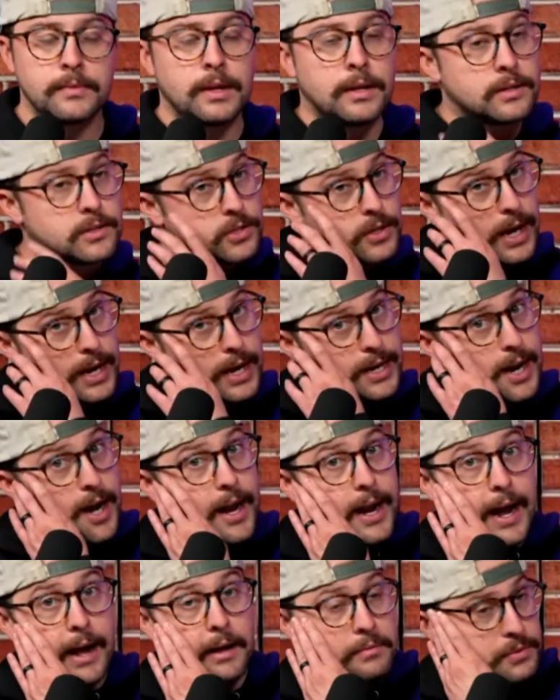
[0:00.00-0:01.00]
So that got
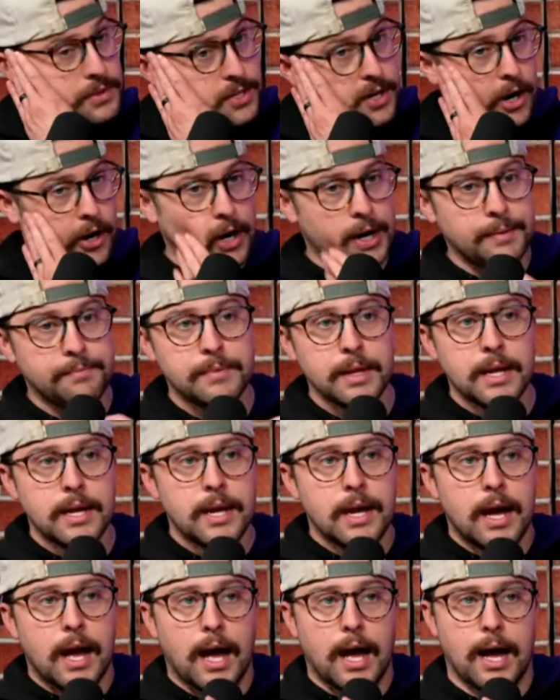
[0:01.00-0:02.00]
out. Sorry.
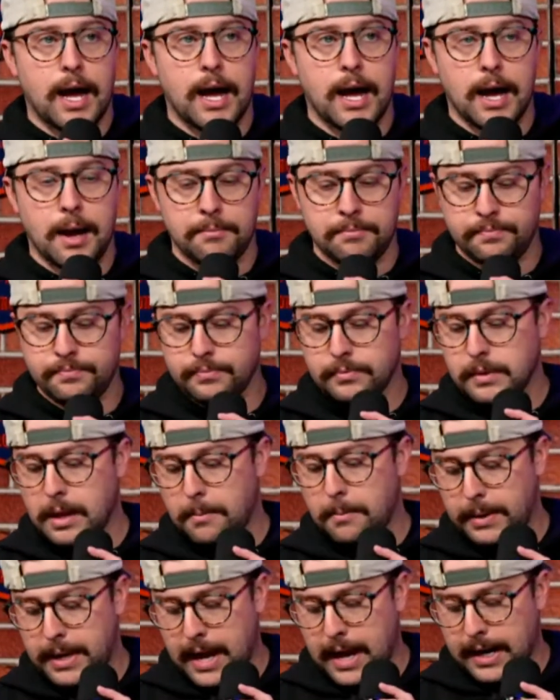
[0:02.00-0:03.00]
But
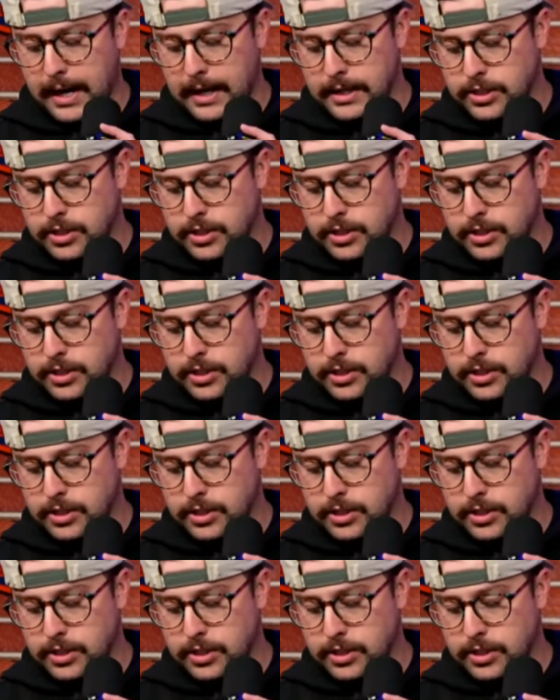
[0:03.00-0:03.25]
yeah, guys.